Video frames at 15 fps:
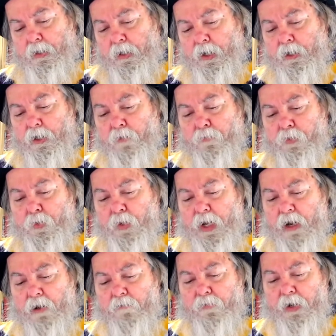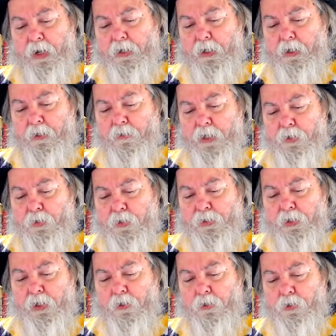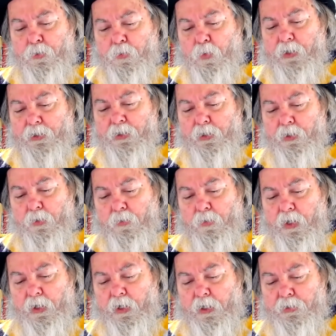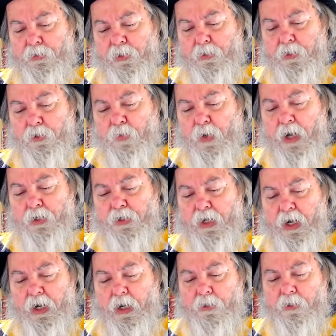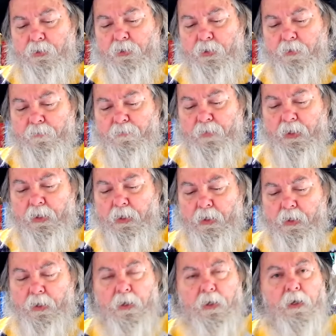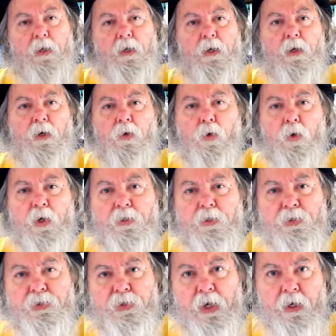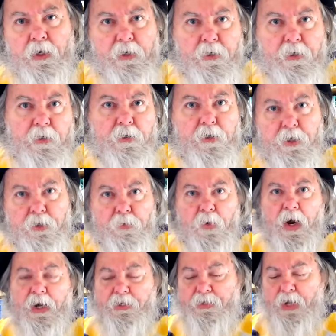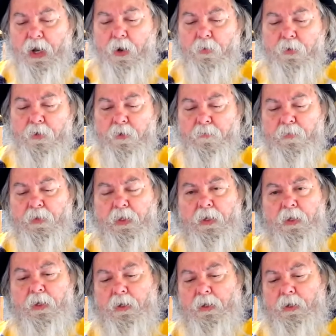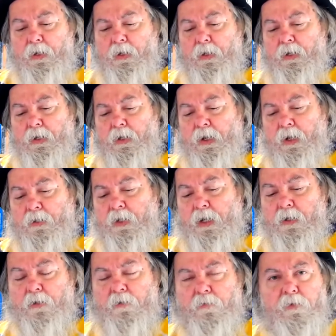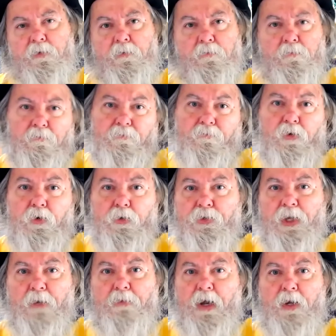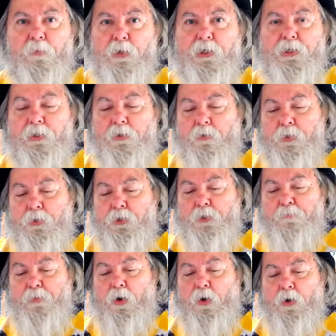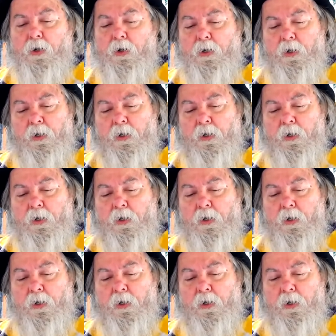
And if you have any nitrocellulose residue that gets in the trash cans or in the sink and dries out, and then for some odd reason there's a spark